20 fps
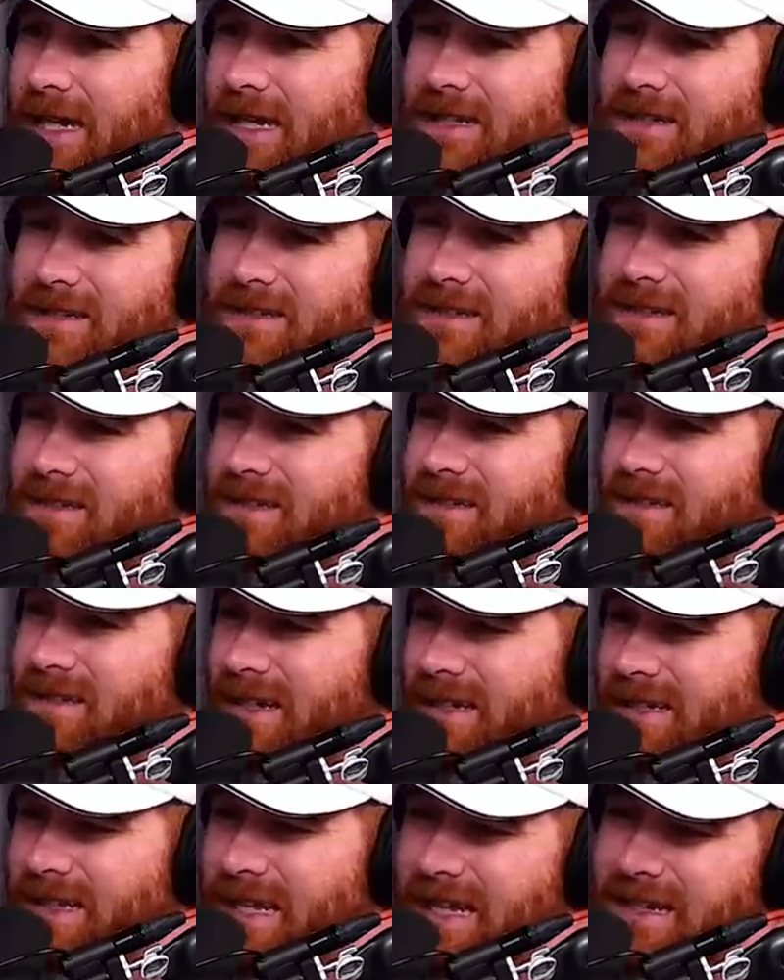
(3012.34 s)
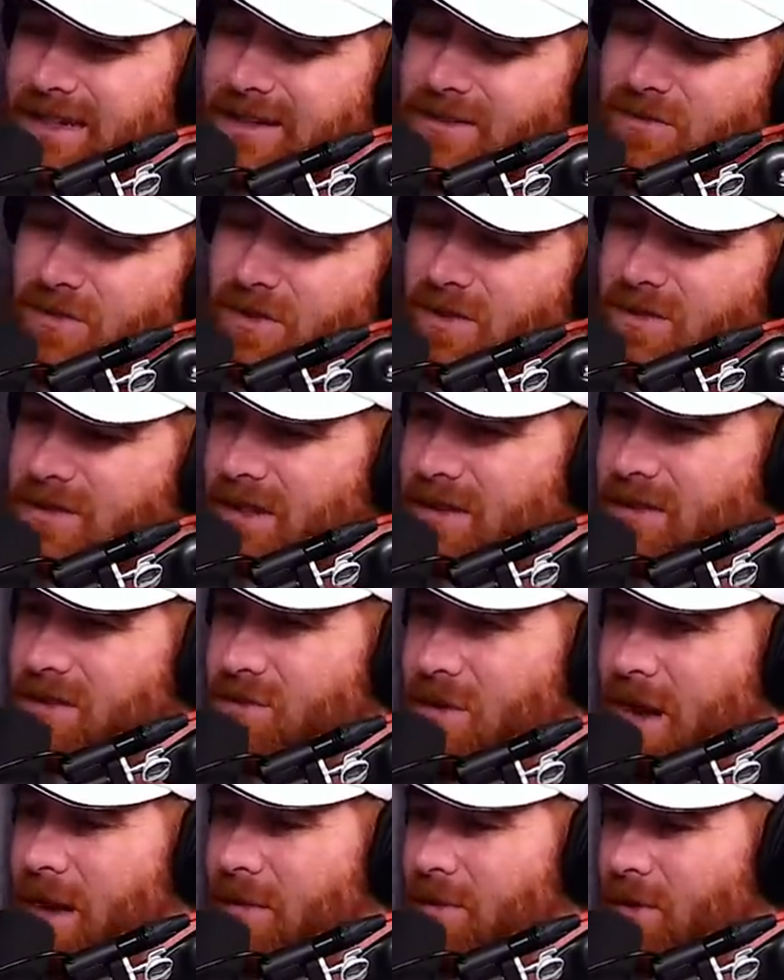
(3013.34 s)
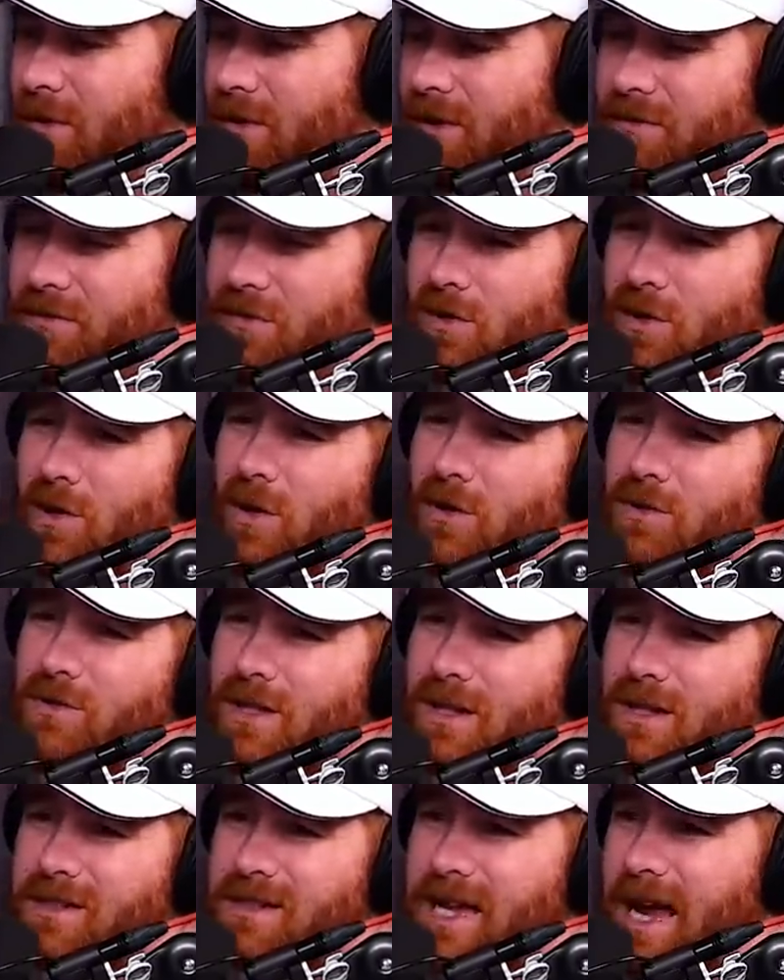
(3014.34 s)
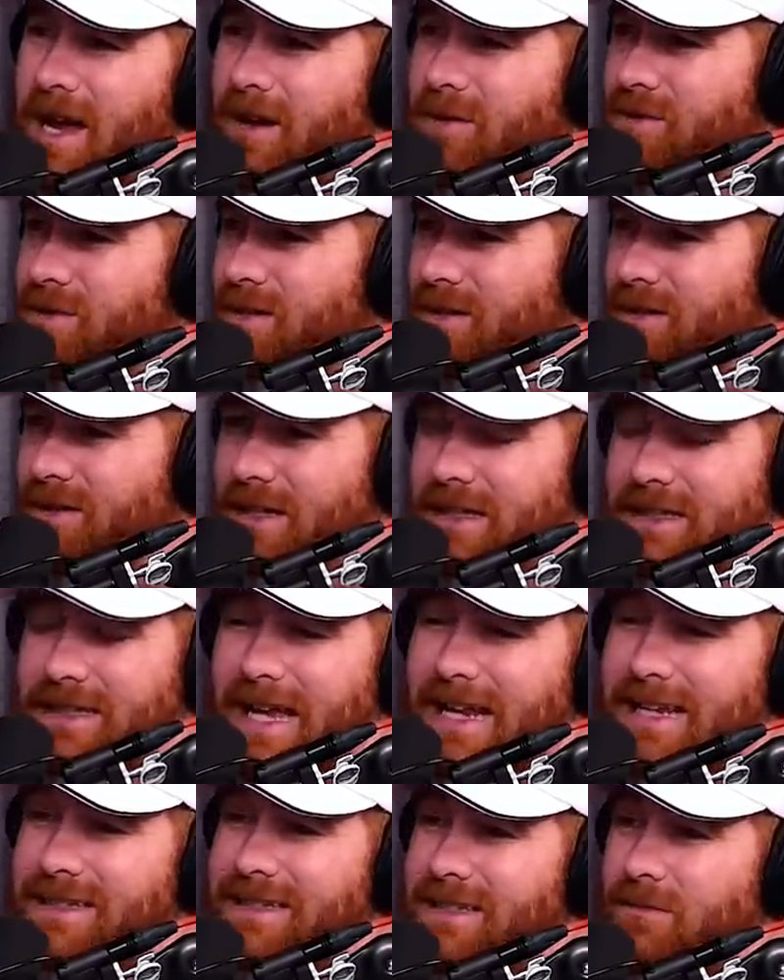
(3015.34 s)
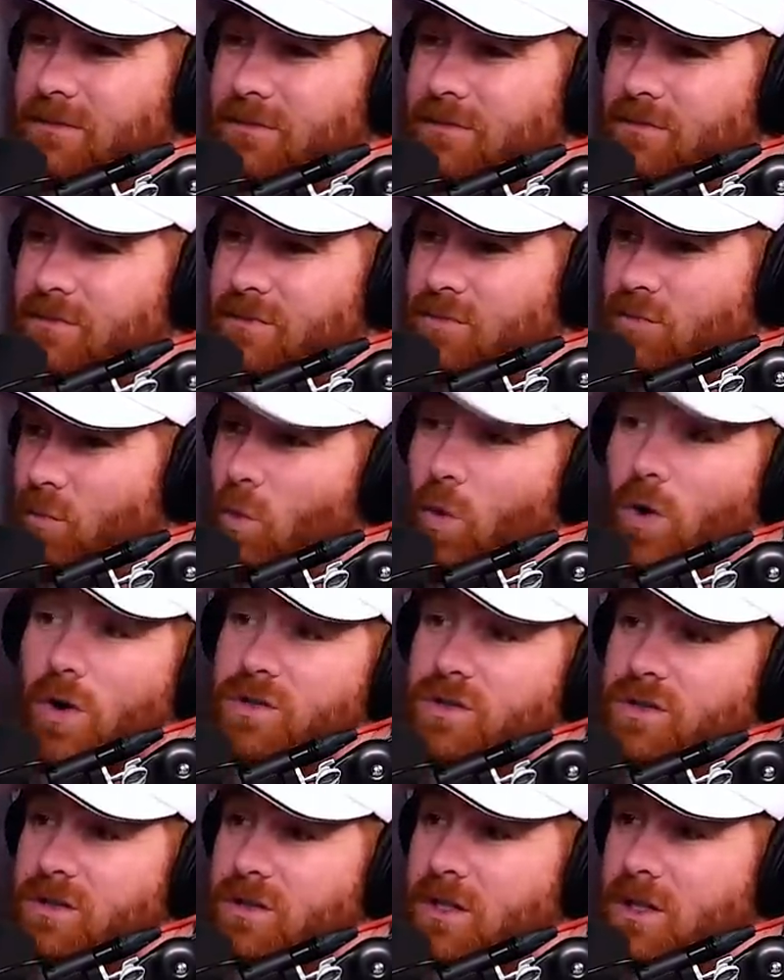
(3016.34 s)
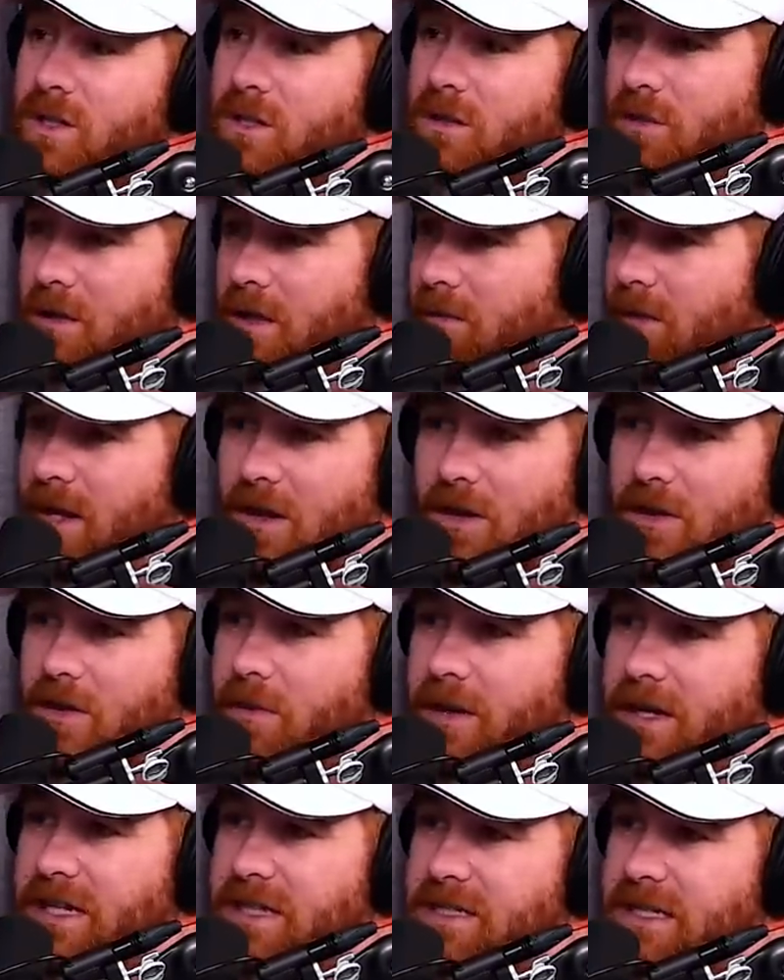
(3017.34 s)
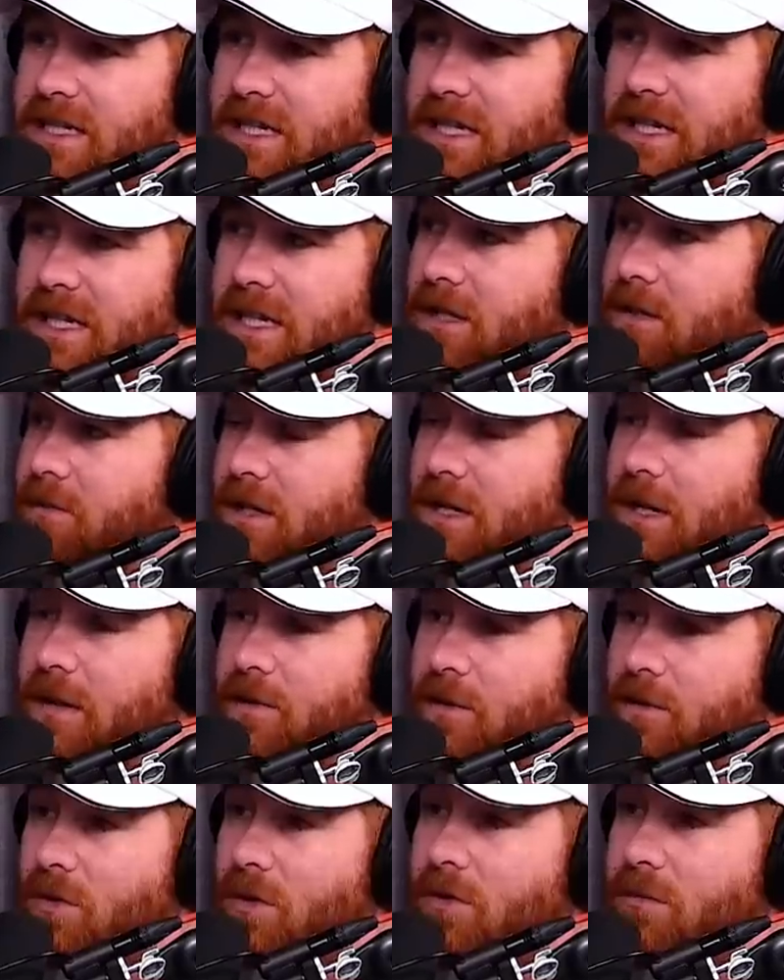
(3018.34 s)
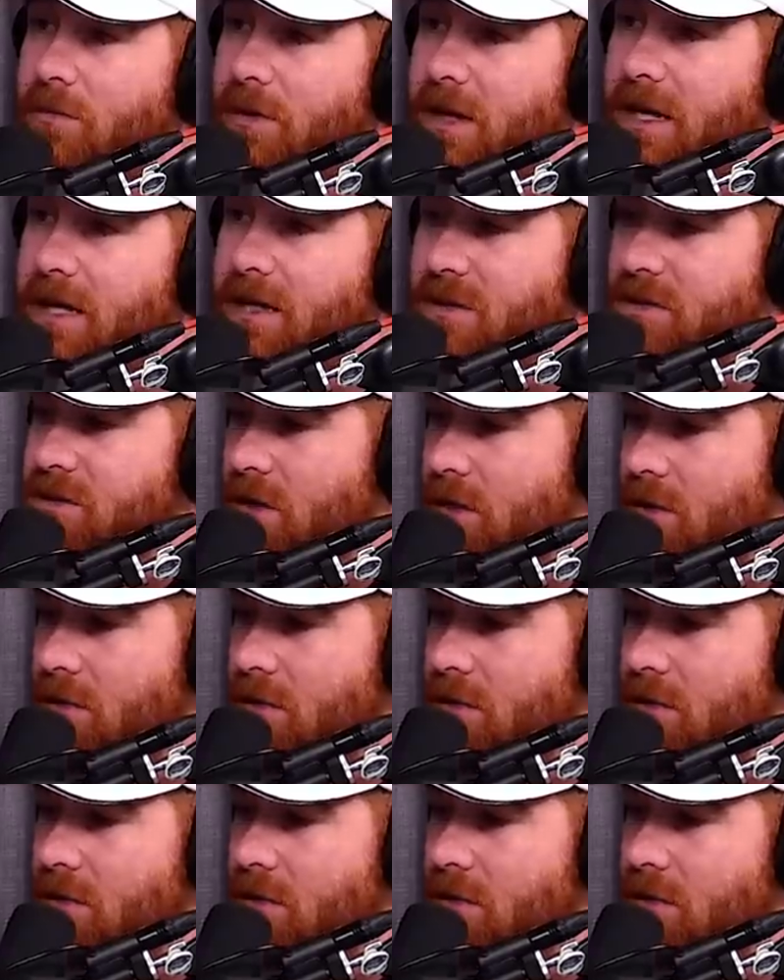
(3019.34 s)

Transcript: and he just it's like now he falls down this rabbit hole. They've foreclosed on his house, and you're like, that is the worst. When he made all the money as a kid, and then you become a grown man, and it's